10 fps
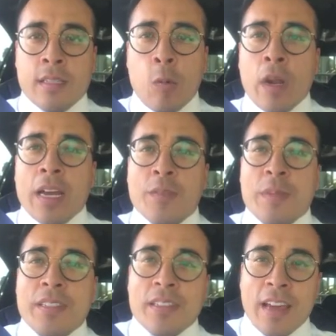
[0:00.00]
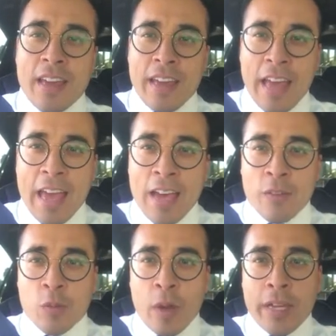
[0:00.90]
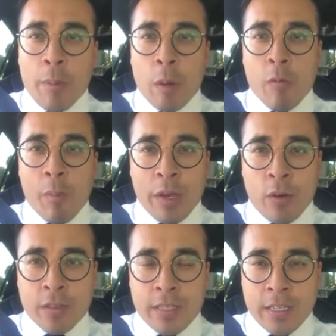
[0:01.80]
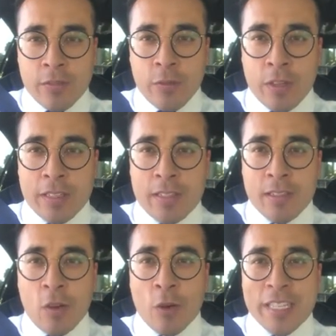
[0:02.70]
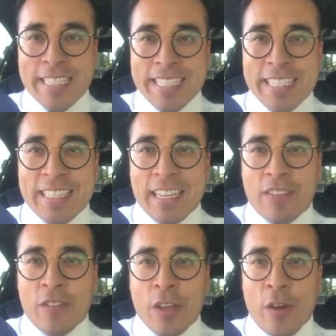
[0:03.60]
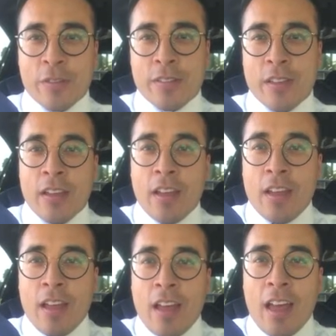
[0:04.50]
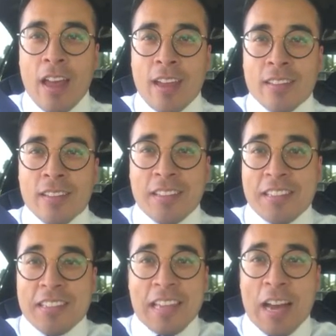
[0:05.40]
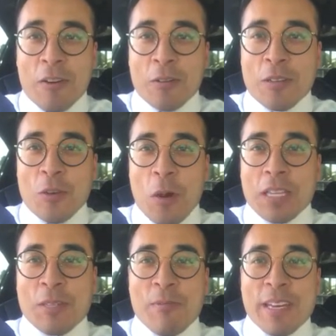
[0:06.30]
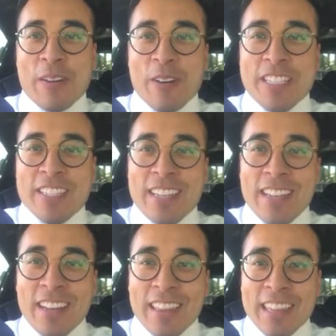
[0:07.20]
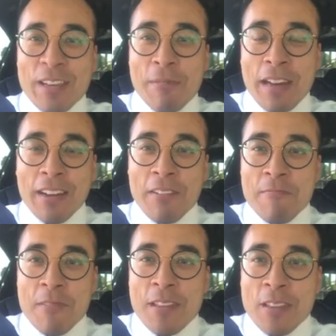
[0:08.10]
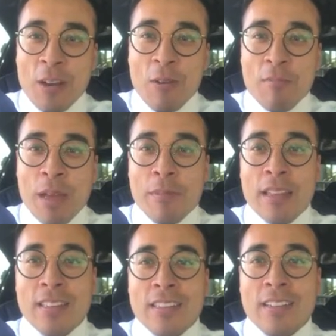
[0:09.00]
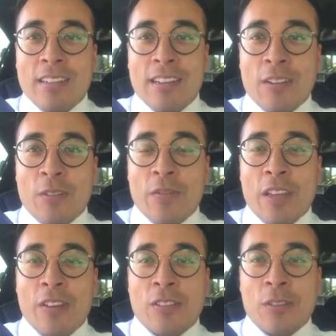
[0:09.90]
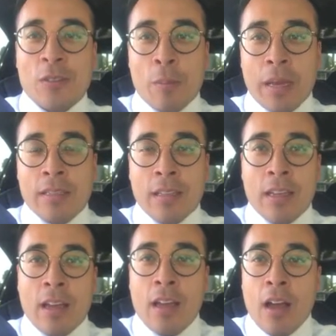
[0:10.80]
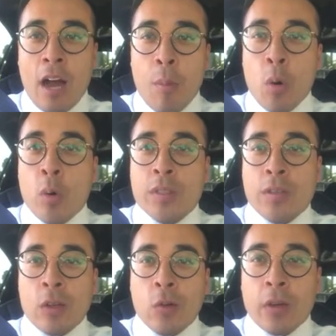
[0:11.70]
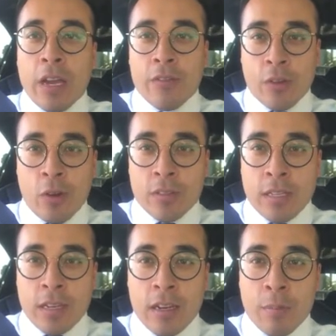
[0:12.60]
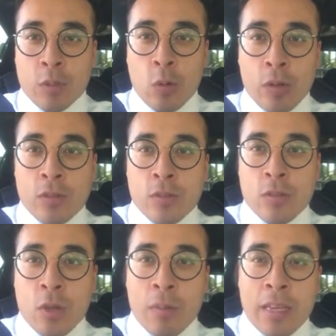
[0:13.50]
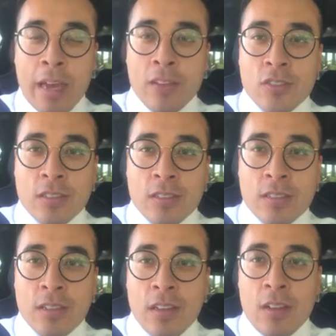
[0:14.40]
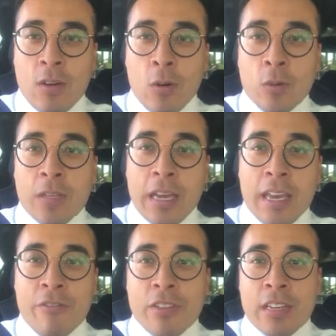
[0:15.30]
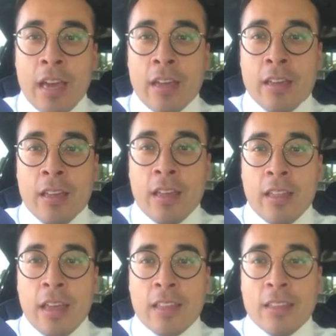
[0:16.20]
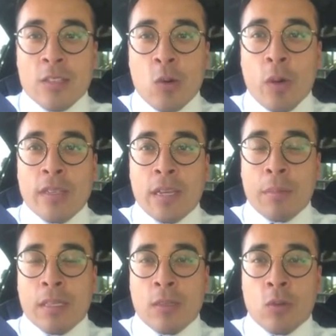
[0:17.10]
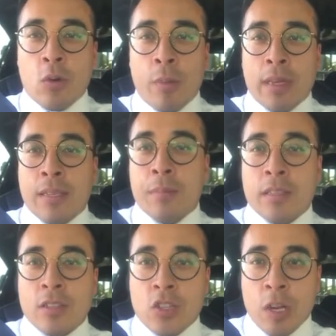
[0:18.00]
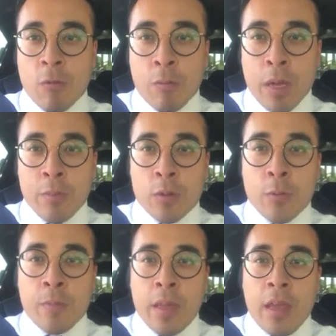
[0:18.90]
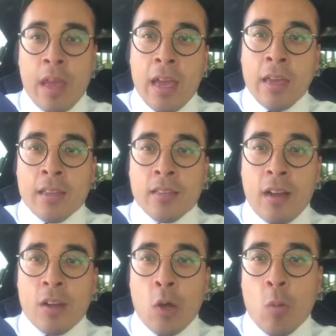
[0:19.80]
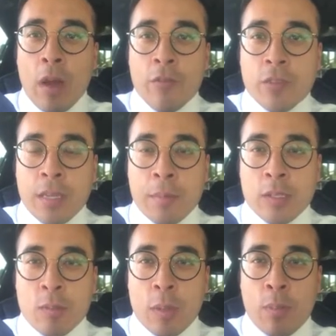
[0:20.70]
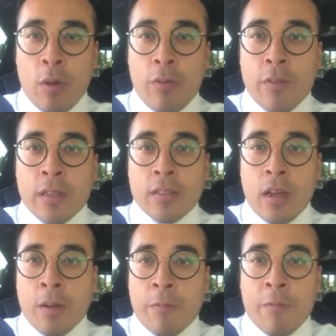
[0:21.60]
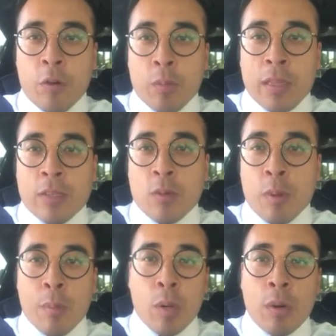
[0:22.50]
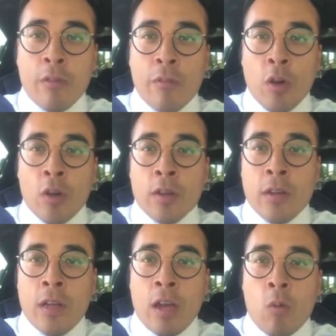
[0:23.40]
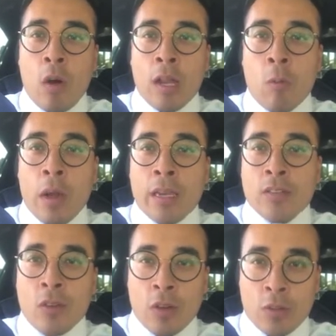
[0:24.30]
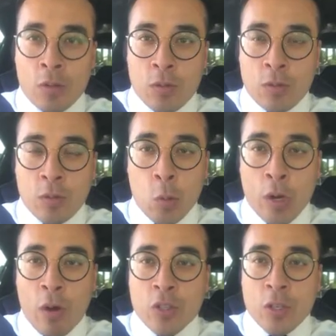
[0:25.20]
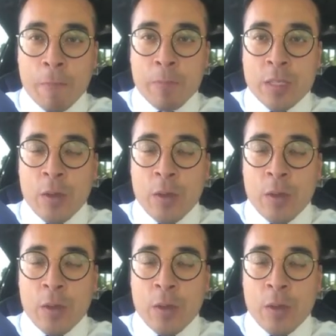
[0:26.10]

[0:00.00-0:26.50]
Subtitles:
Someone asked me today, how do I come up with my content for these Gone in 60 Second videos? And this is how. You asked me a question and I think about it, I go, you know what, maybe that's a good video to do. So basically, I'm always on the lookout for content. I'm talking to so many agents all day, every day, that there's always something to talk about, something to share with people. And I don't wait for something to be perfect. I'm filming this on my mobile phone while I'm waiting to go to do an auction.